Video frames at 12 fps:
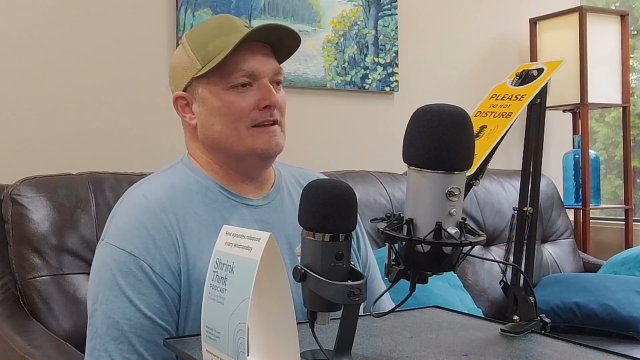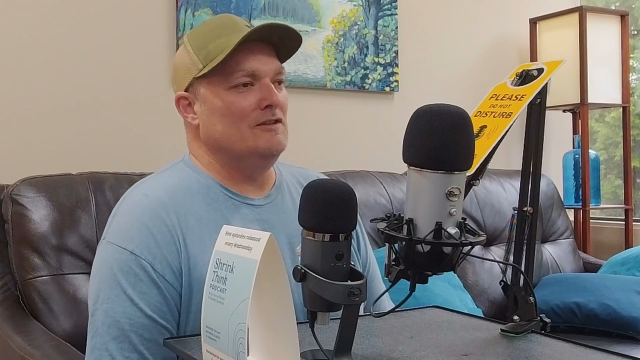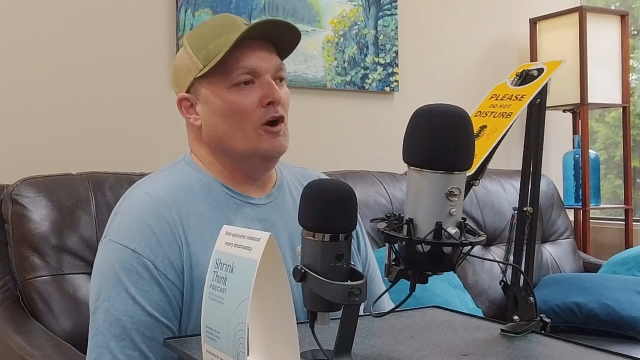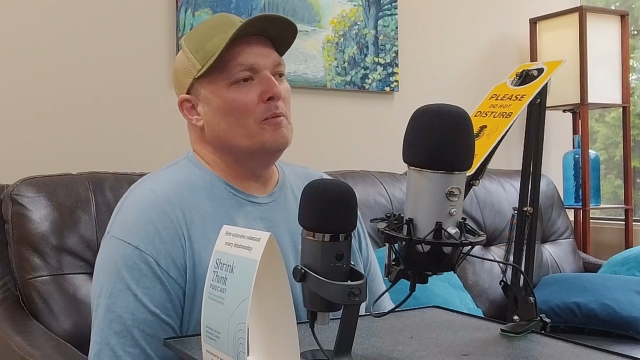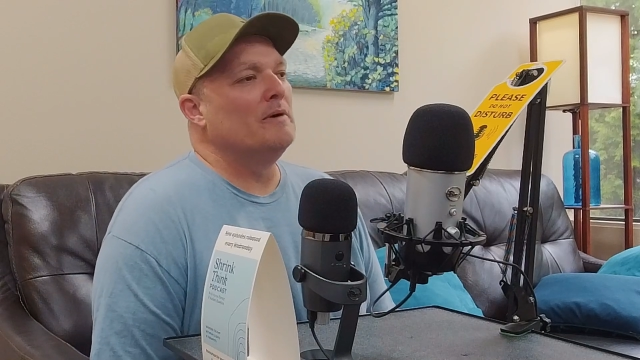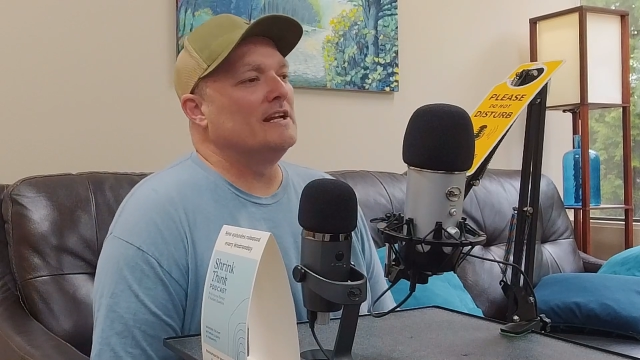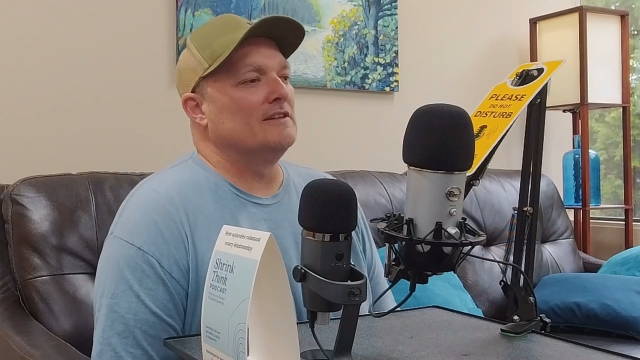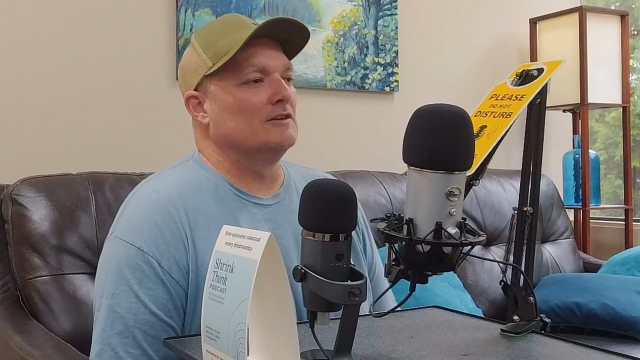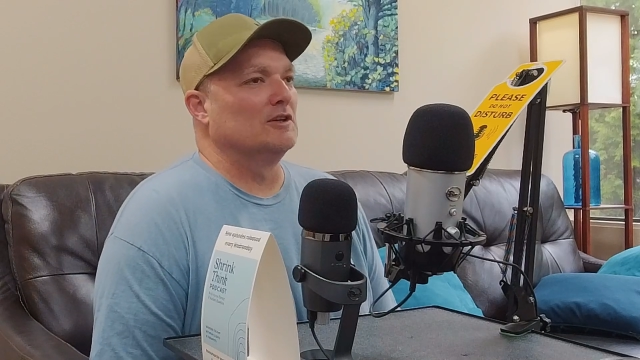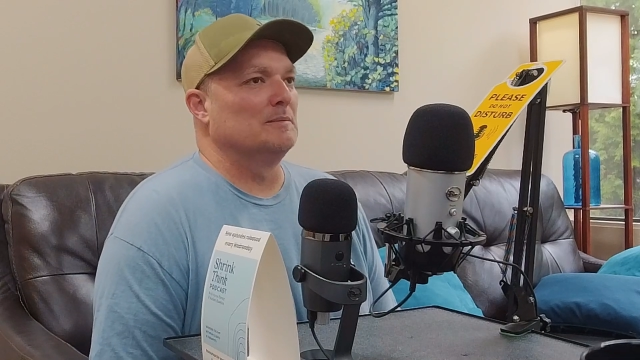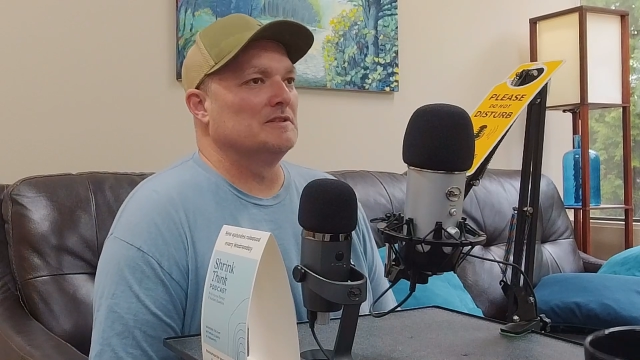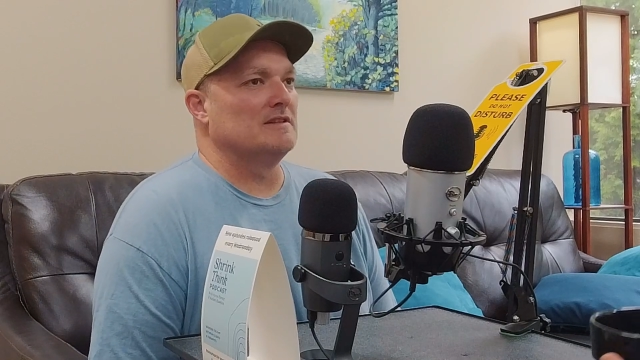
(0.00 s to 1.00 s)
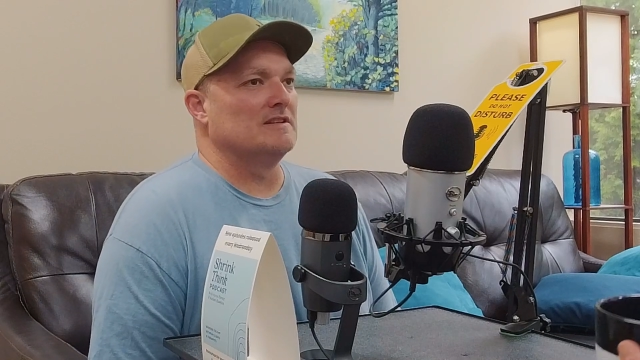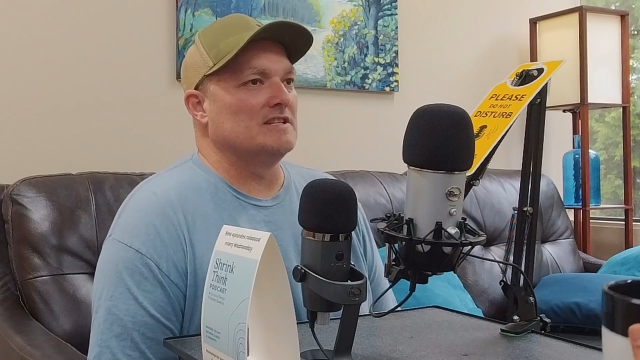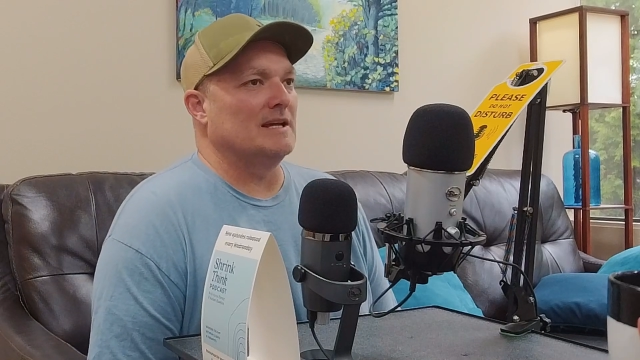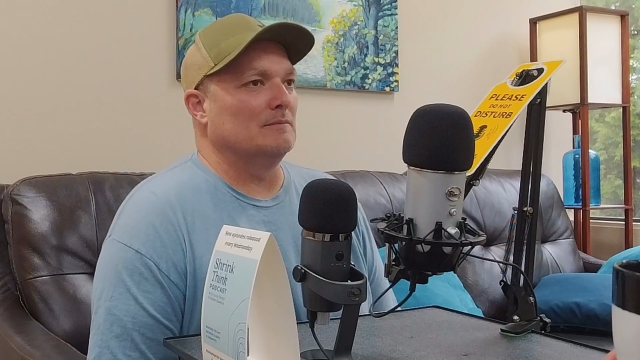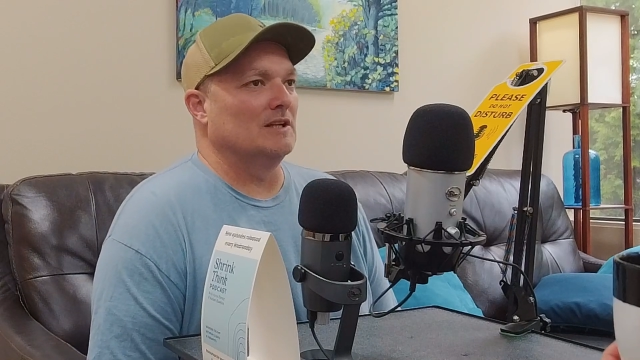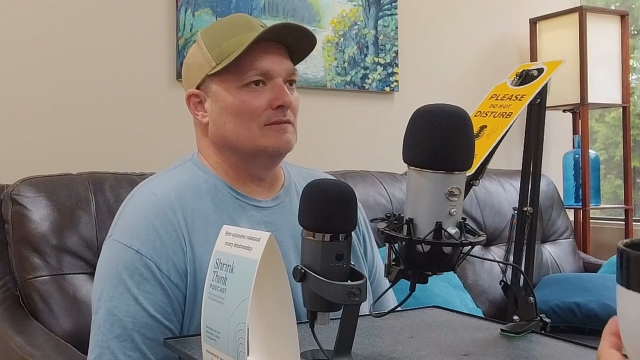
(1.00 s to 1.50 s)
nobody in the group is in the
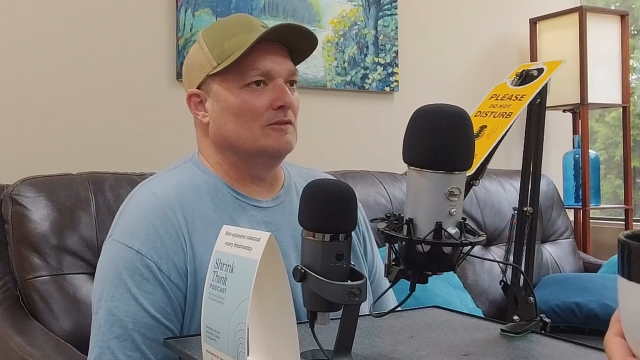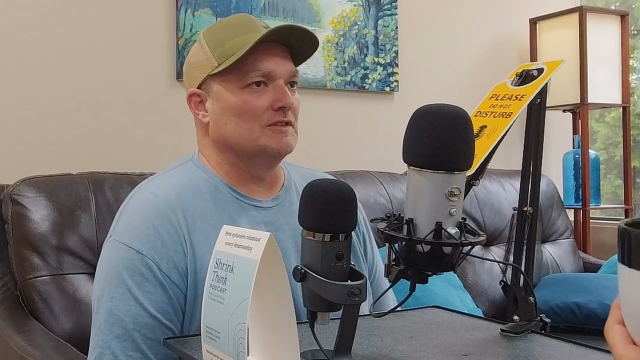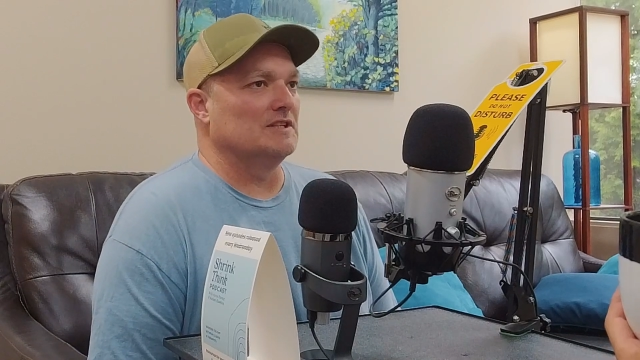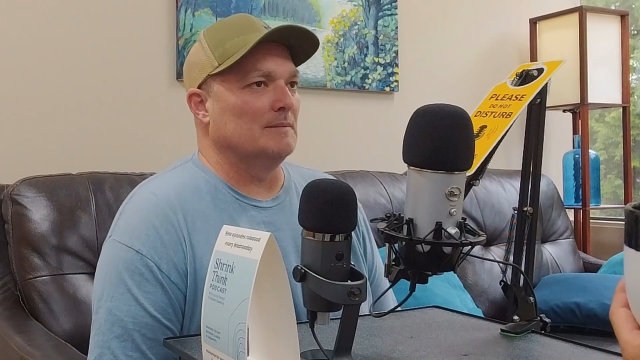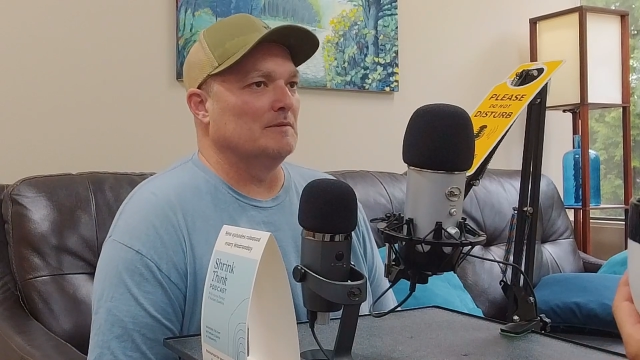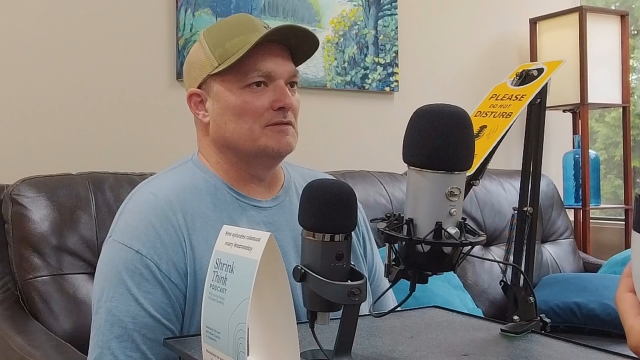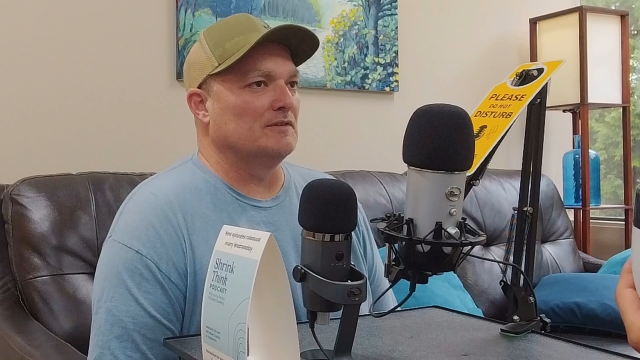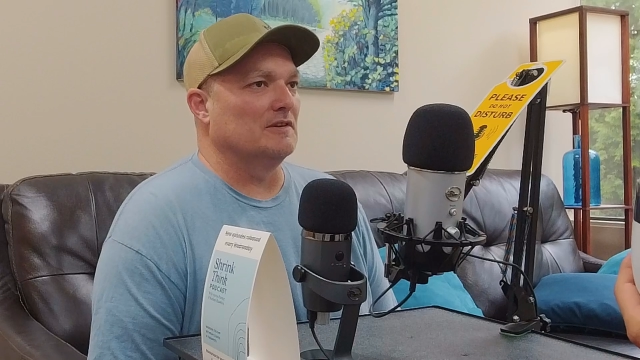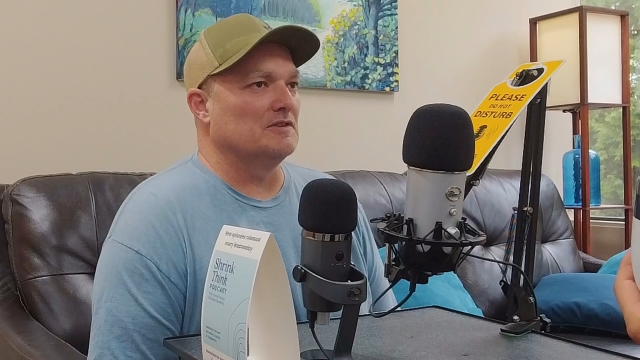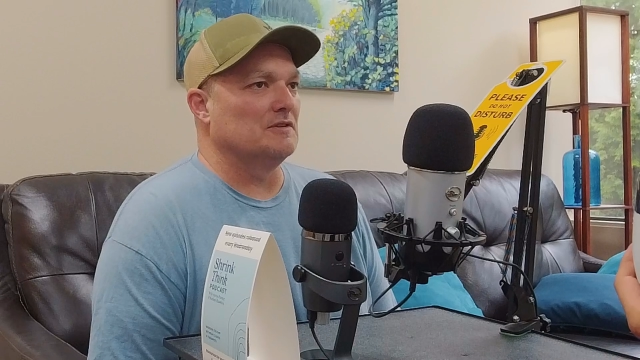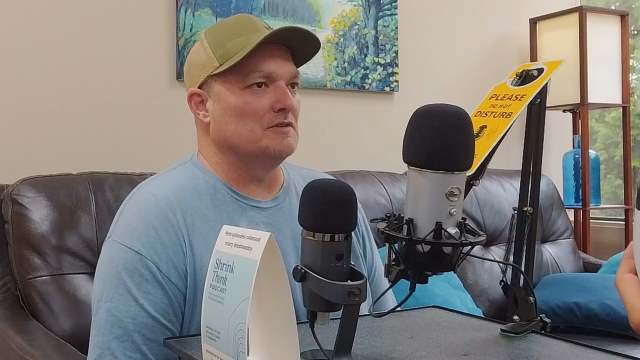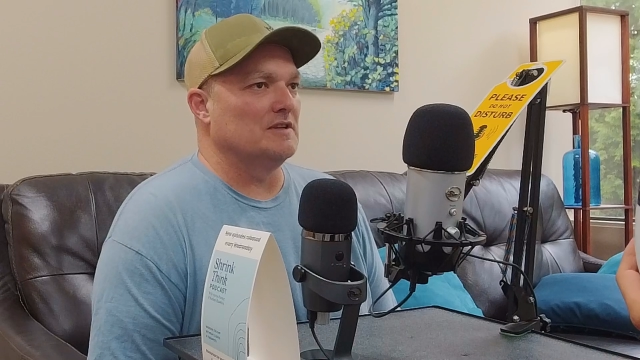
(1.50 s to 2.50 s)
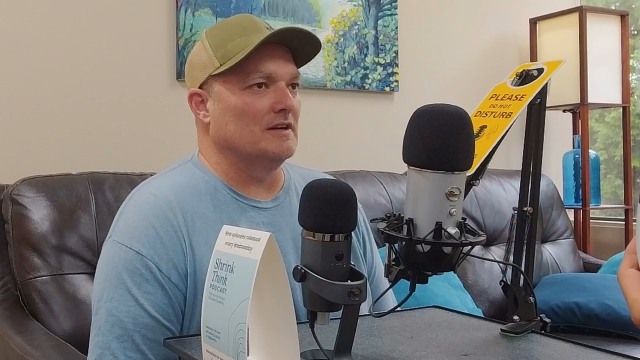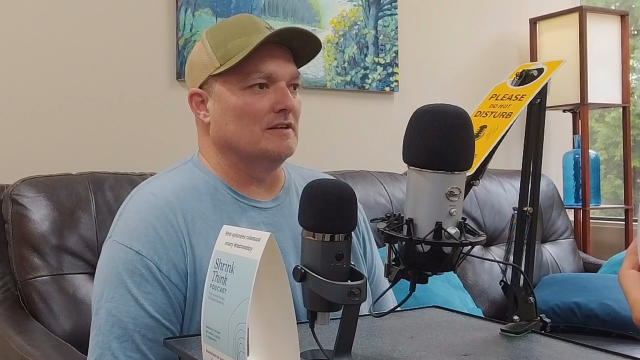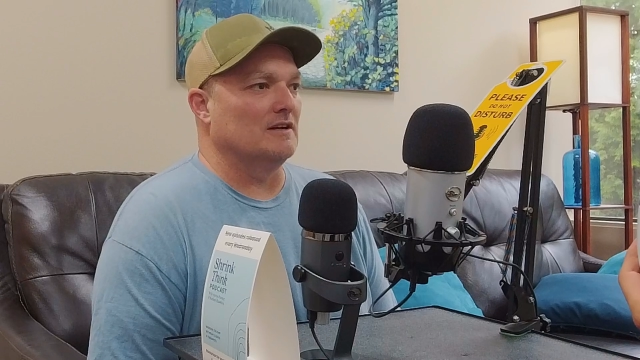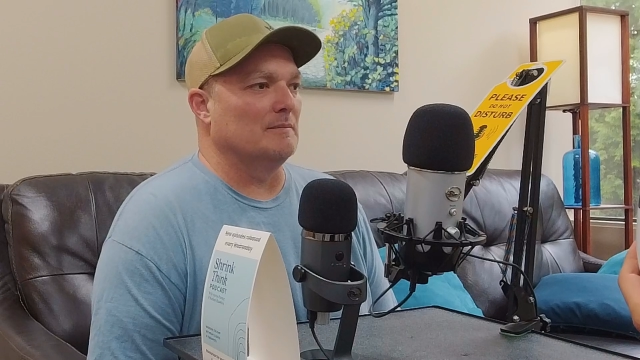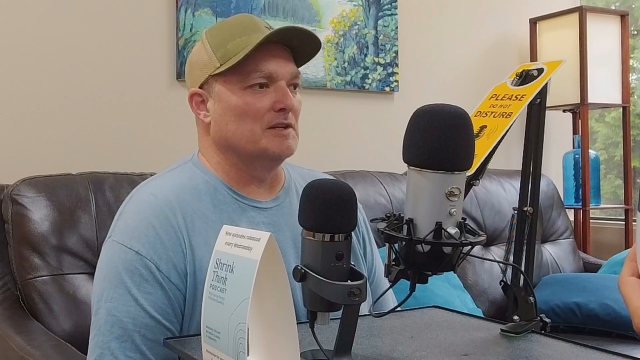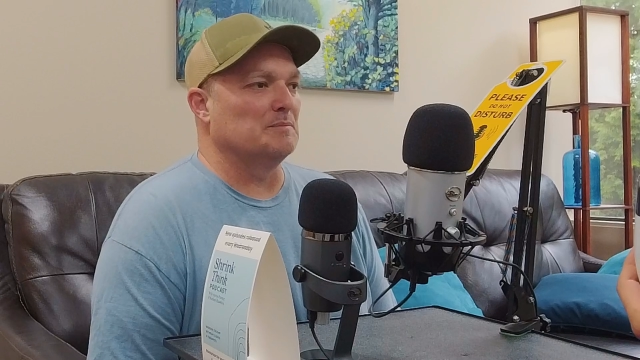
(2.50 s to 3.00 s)
same level as him as far as
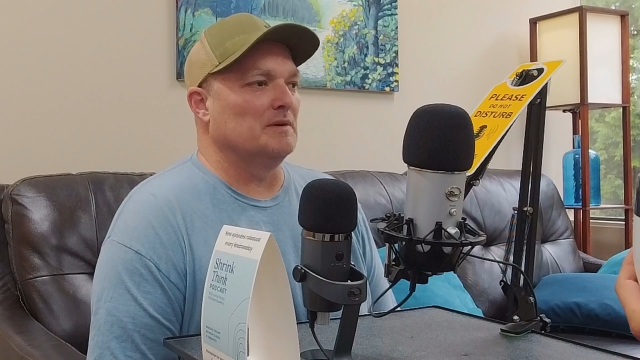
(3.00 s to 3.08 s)
socioeconomics,